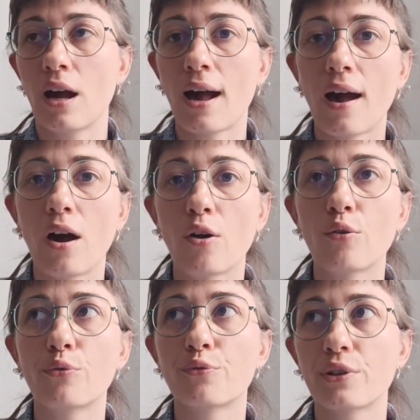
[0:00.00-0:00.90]

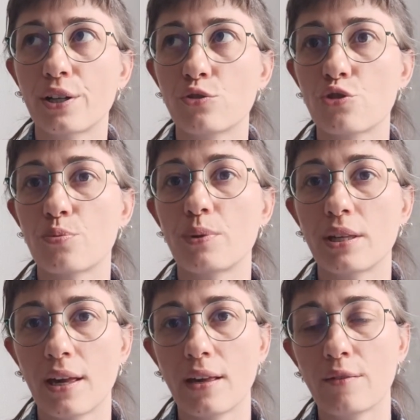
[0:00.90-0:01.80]
how French
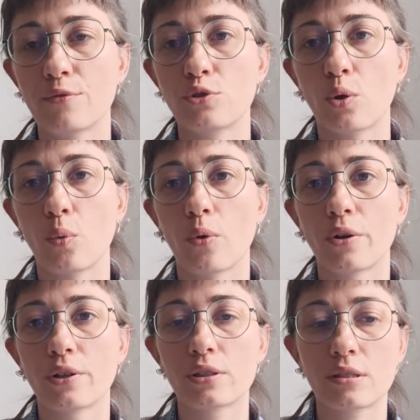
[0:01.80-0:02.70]
behave
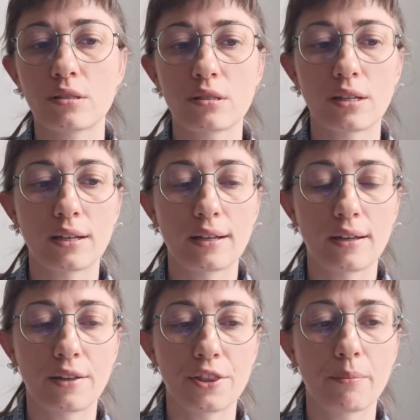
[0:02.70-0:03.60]
towards
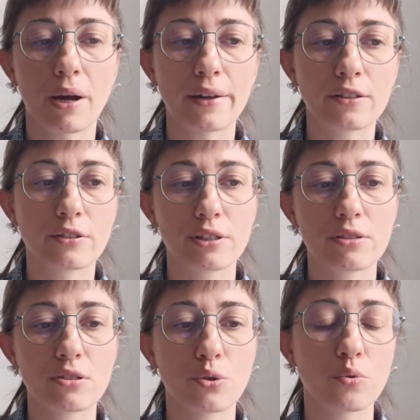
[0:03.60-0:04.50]
the
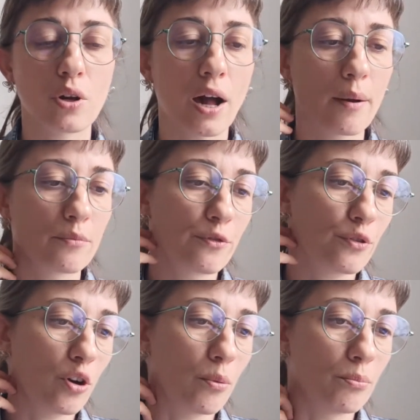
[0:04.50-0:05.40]
migrants who come
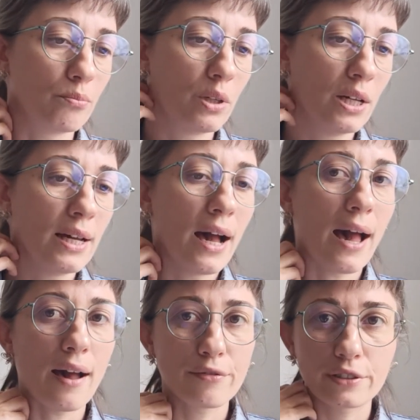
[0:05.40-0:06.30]
from
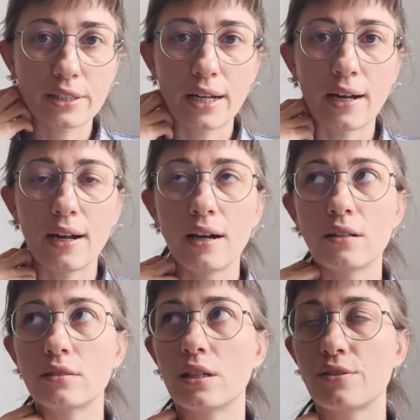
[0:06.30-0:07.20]
Africa,
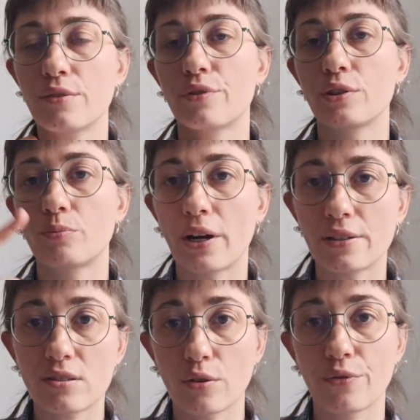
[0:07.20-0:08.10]
different
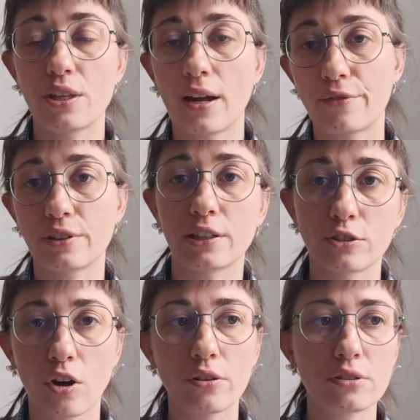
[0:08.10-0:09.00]
parts of the
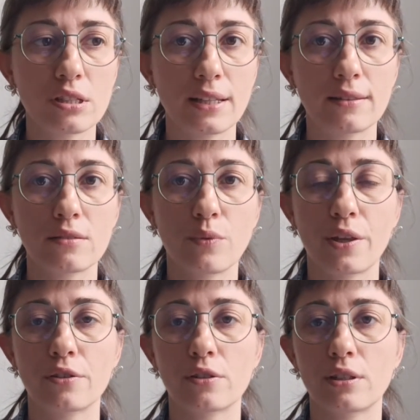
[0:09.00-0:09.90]
African continent,
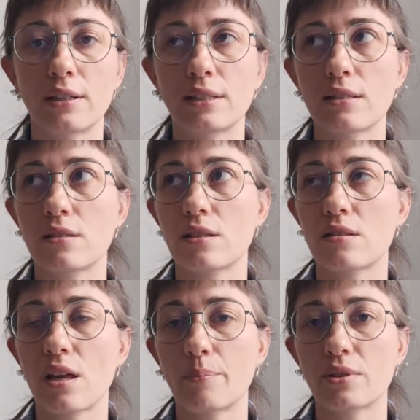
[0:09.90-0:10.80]
whether that is the
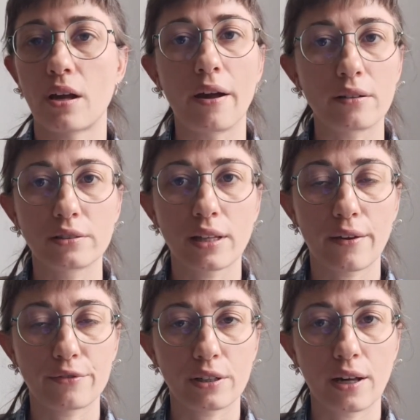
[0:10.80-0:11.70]
Sub-Saharan
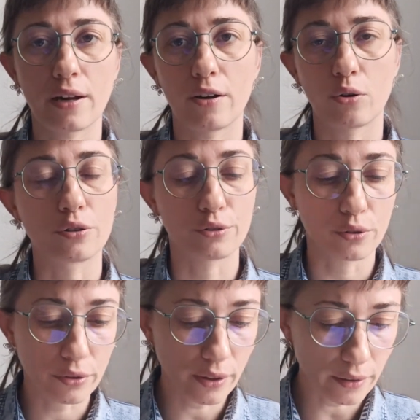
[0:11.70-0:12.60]
Africa or
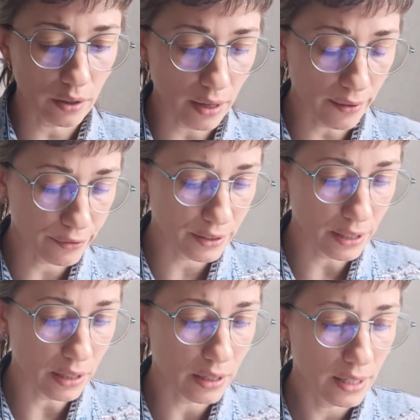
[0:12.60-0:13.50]
North
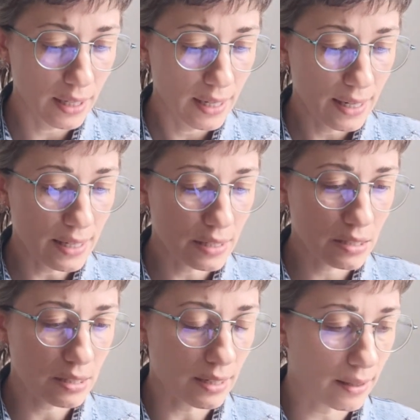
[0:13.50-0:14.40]
Africa. It's